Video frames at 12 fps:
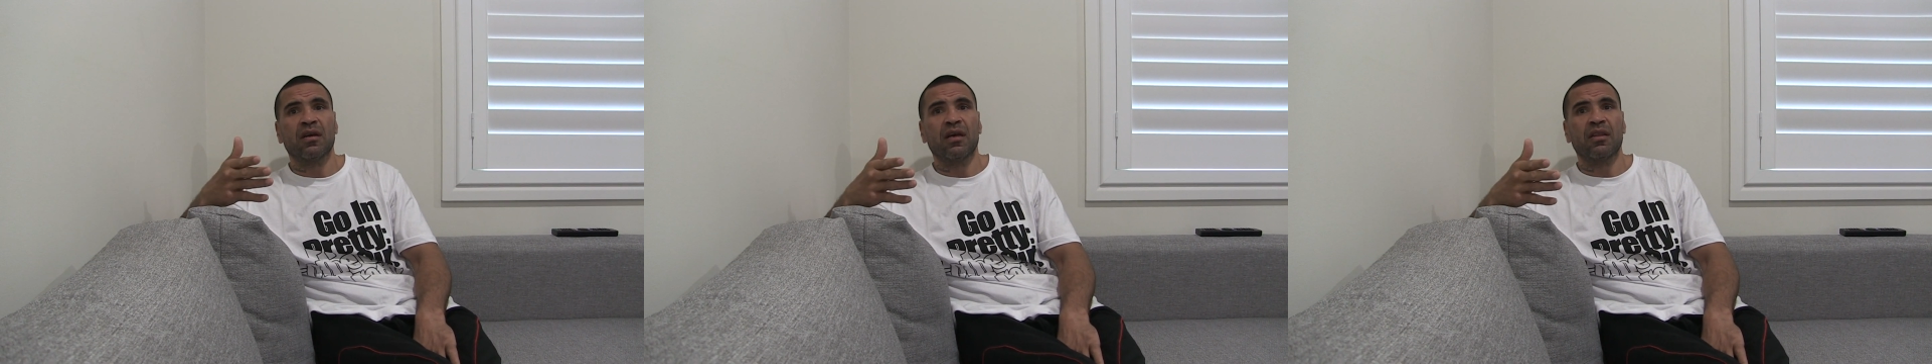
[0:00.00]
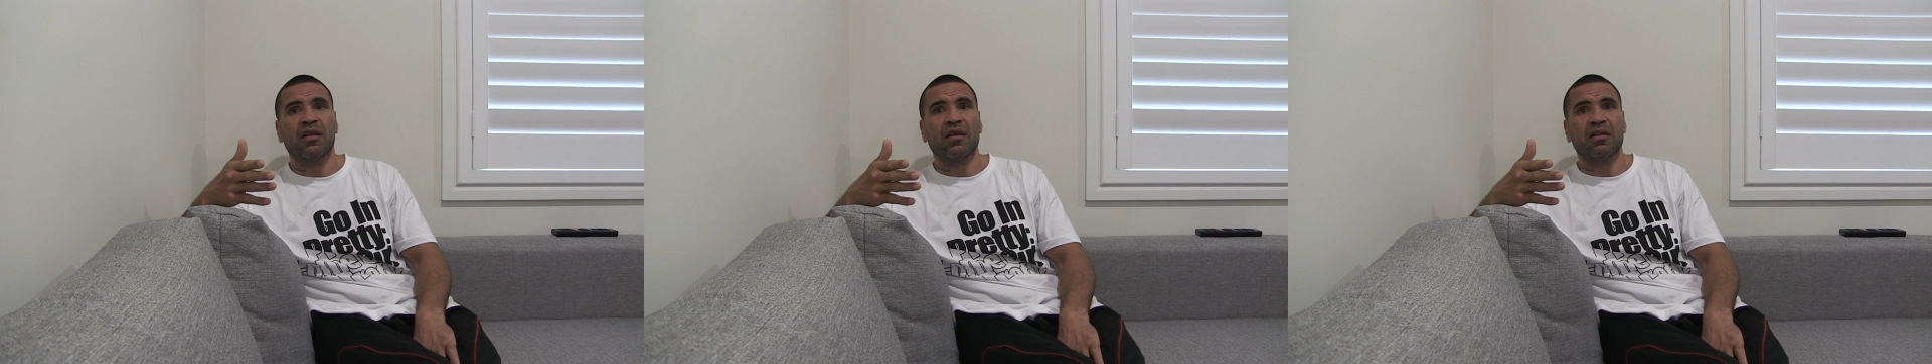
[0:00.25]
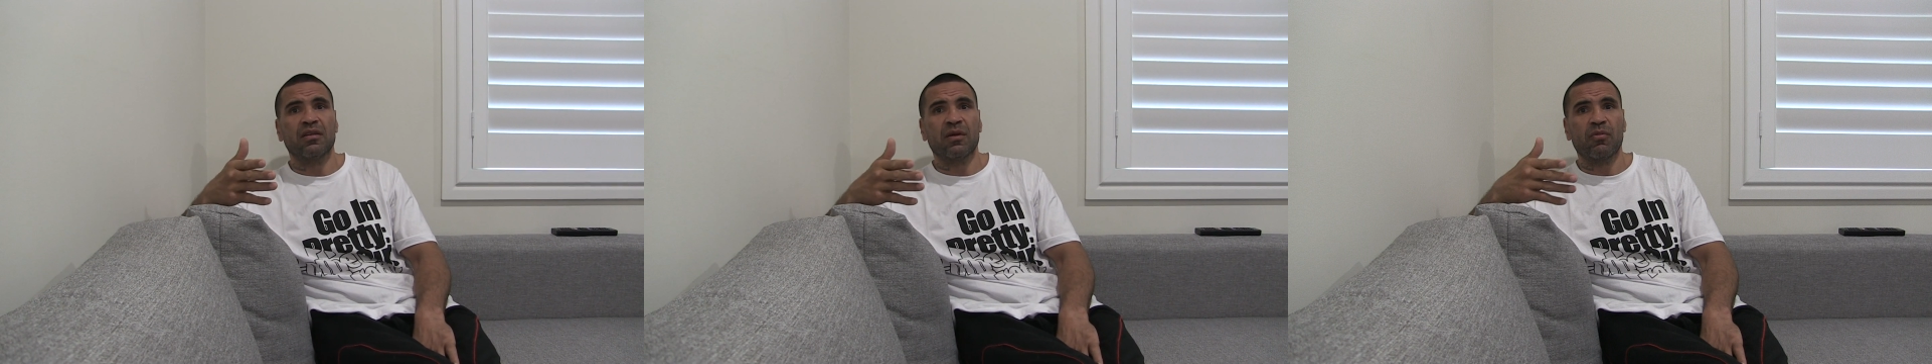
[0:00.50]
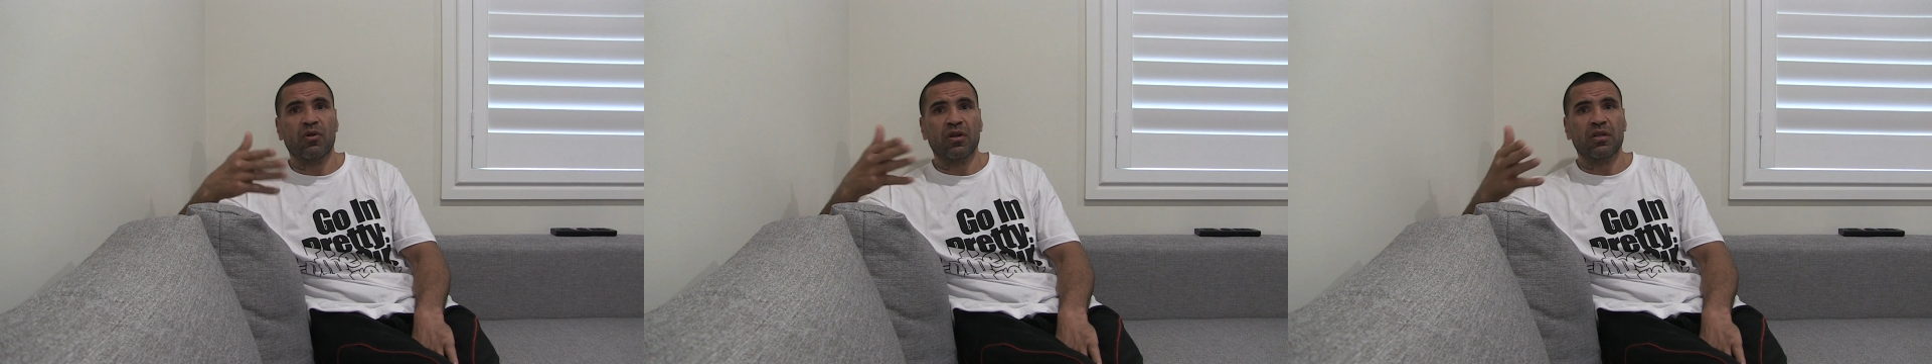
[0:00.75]
and then
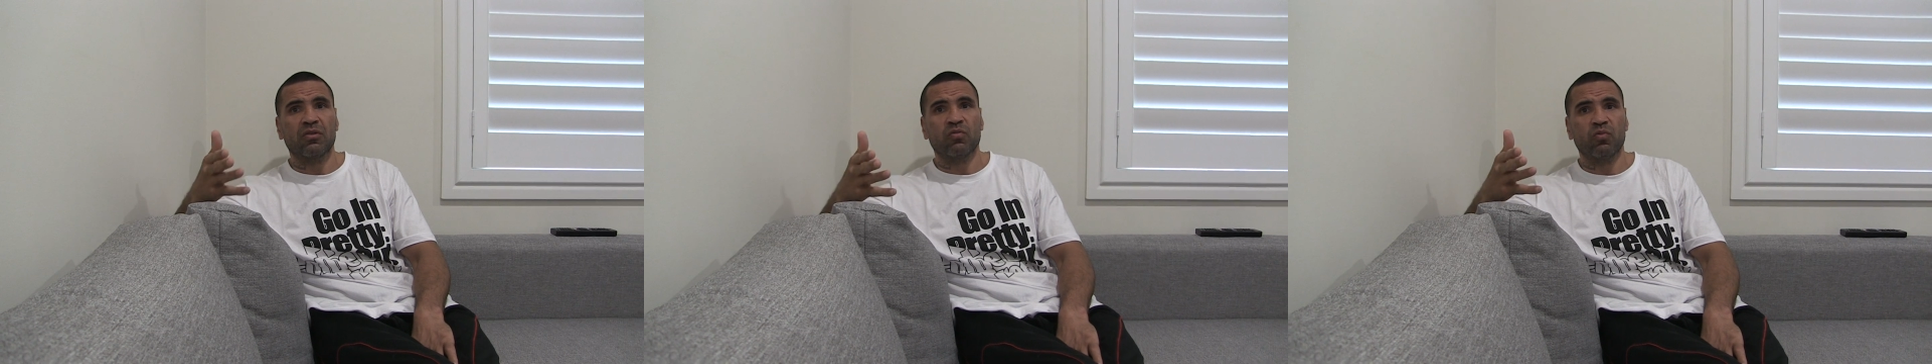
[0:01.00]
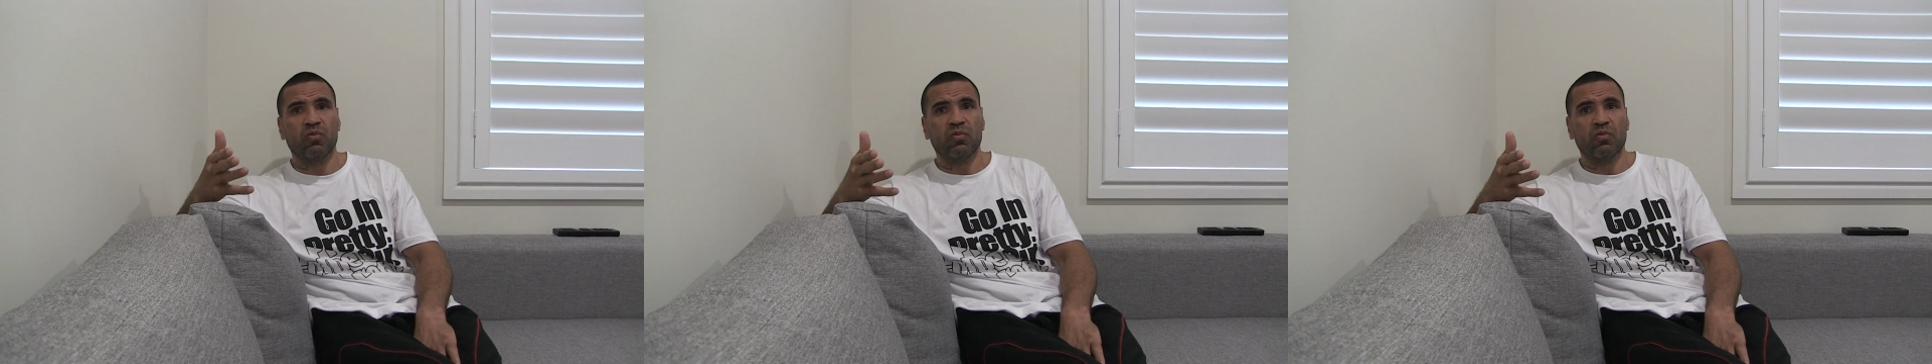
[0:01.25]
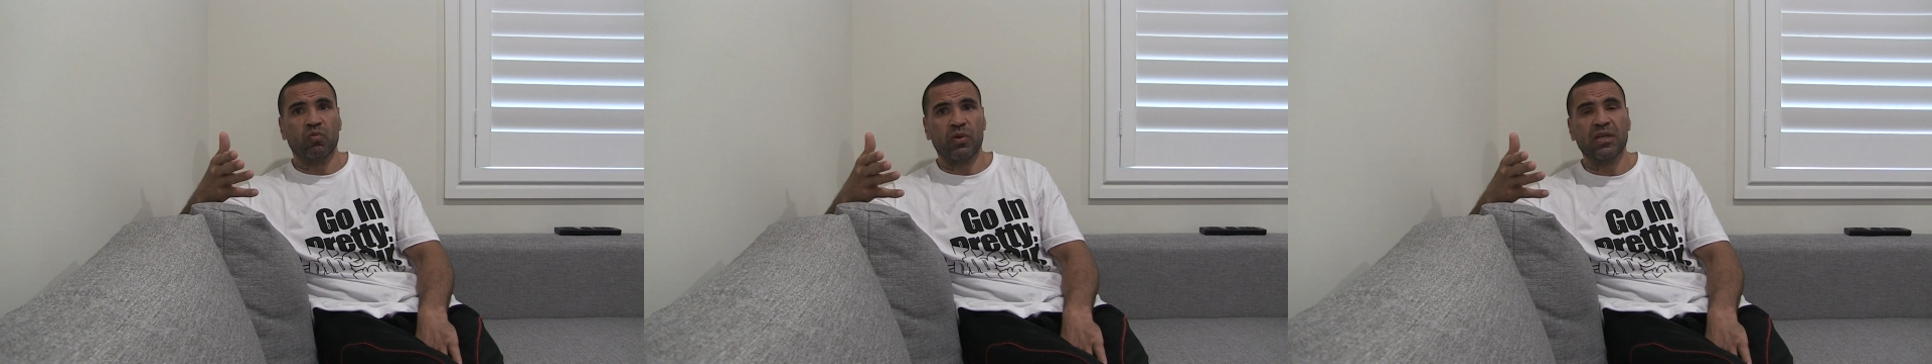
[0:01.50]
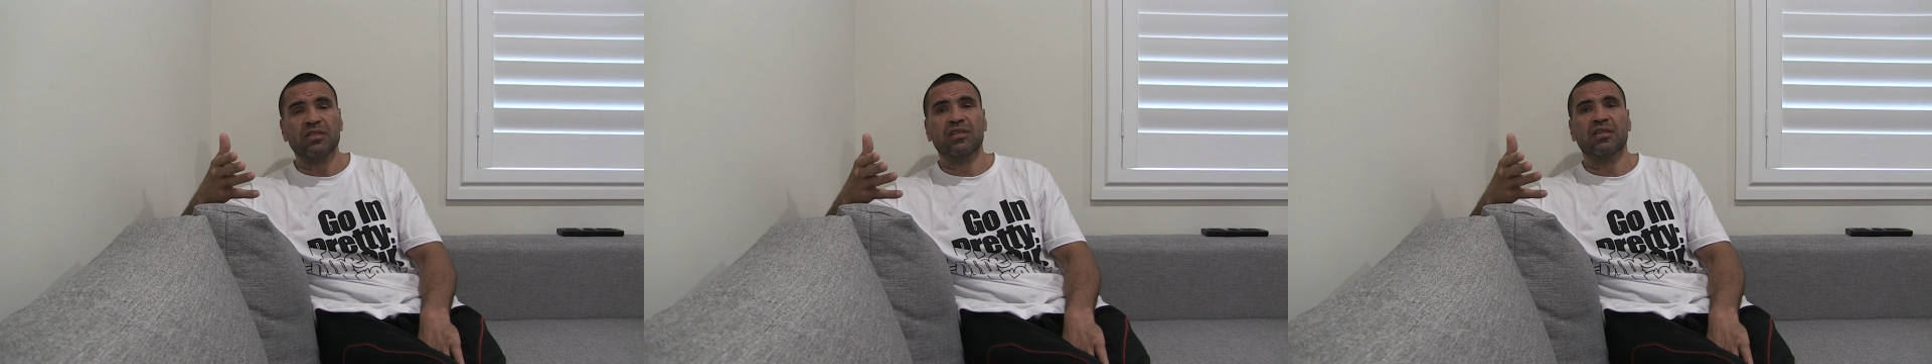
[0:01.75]
come on and
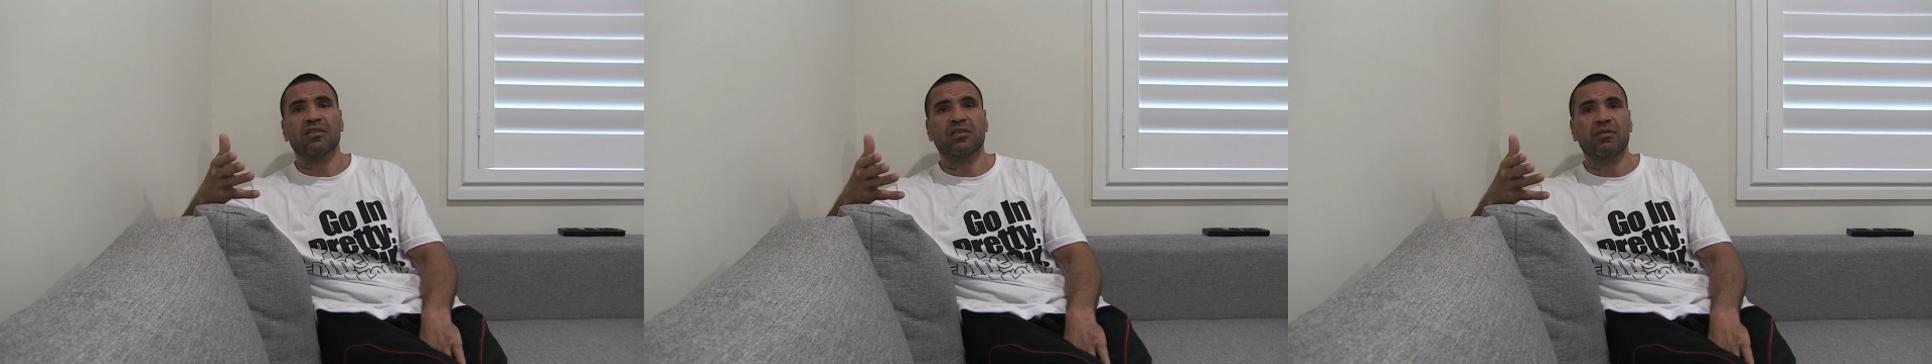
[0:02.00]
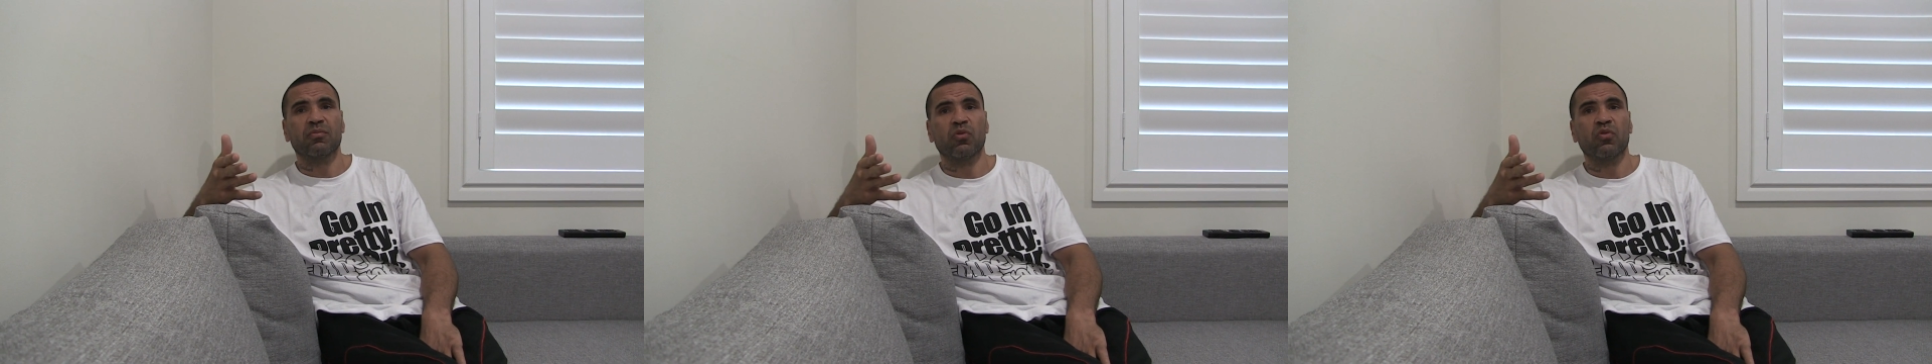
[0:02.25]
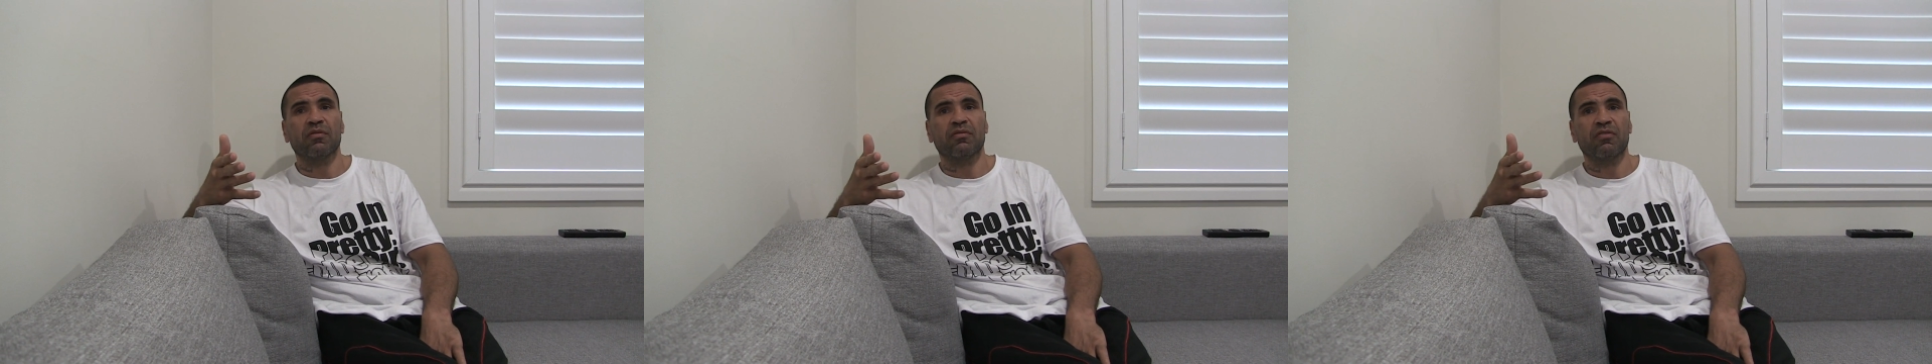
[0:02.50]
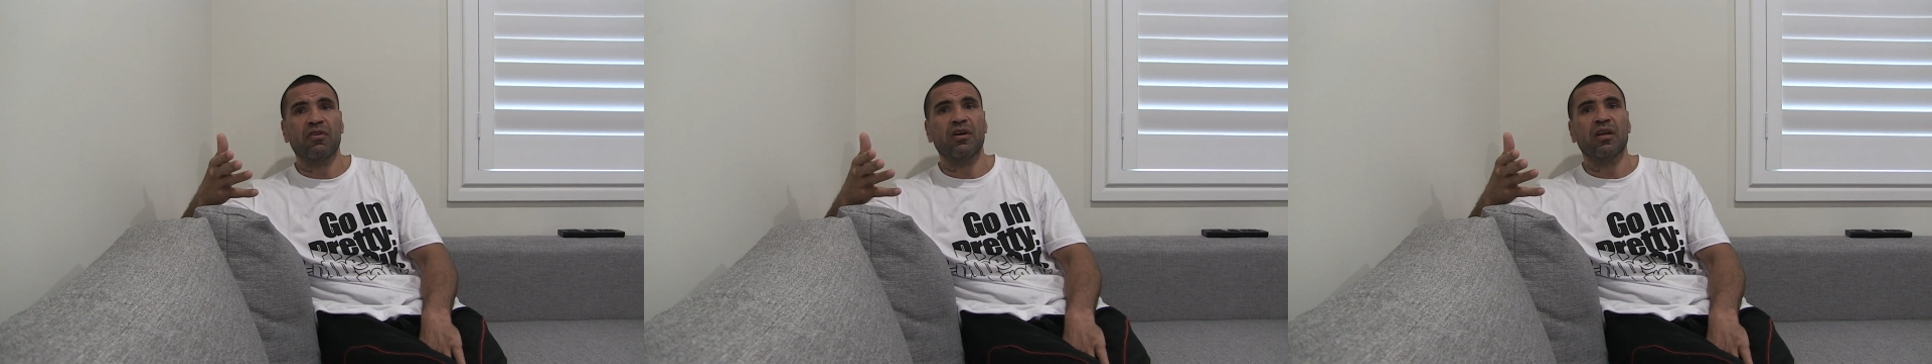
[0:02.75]
win such an important
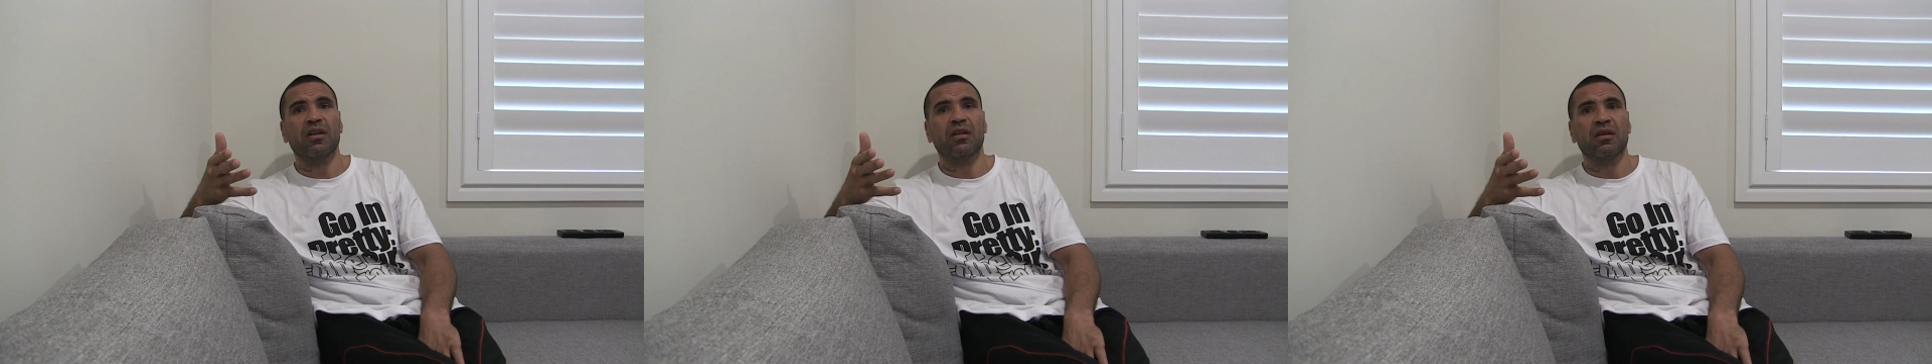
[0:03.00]
fight